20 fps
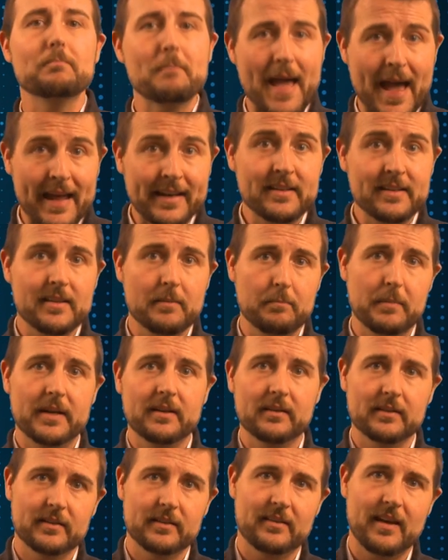
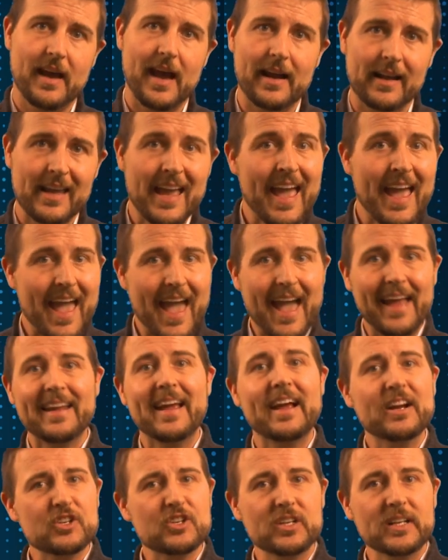man-in-the-middle attack and
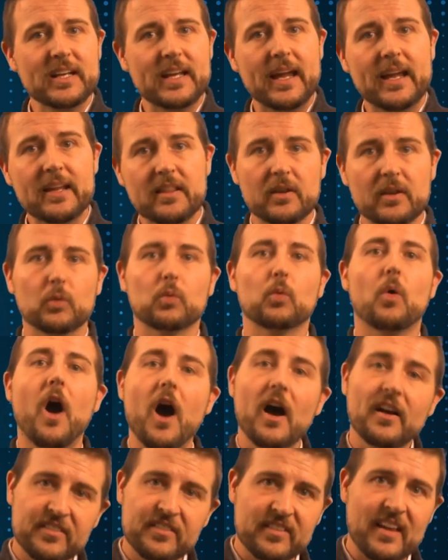actually gain the
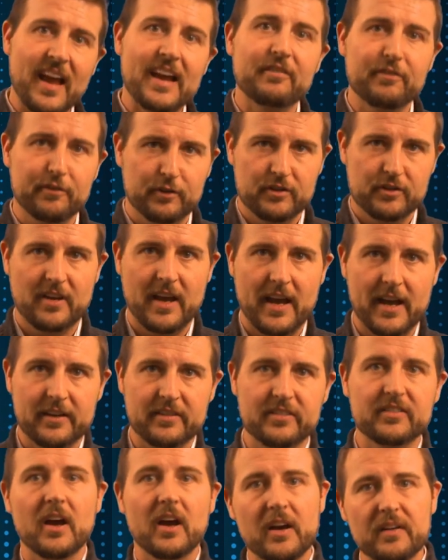raw
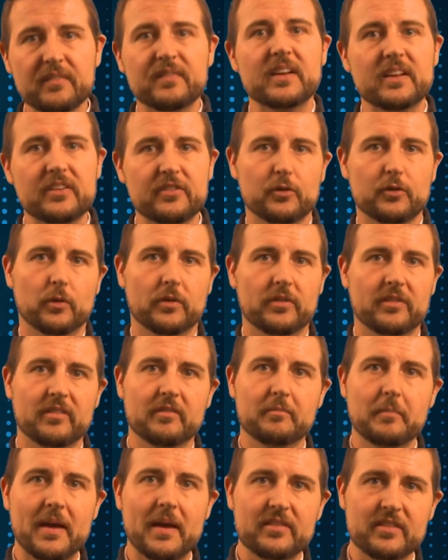ciphertext of these sorts
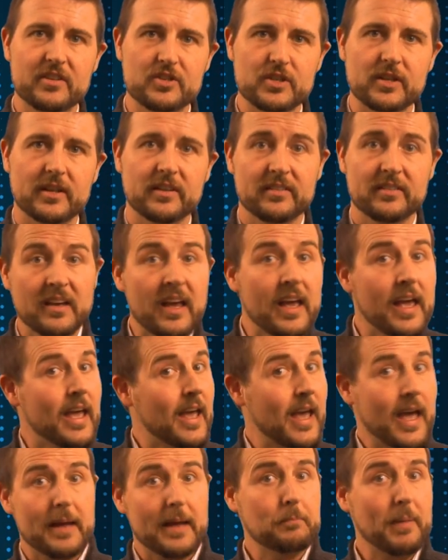of messages.
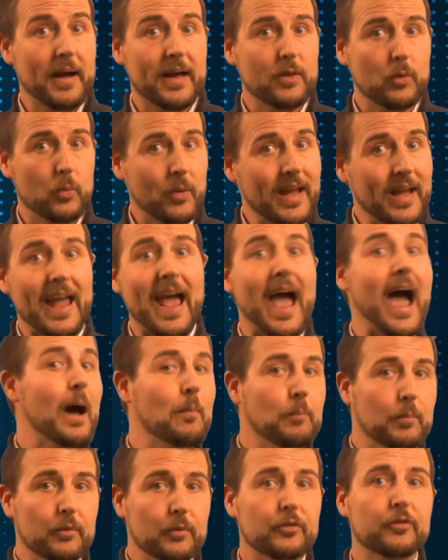And by the way,
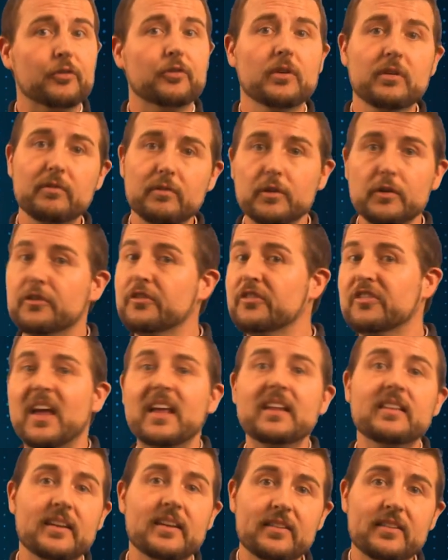Apple servers send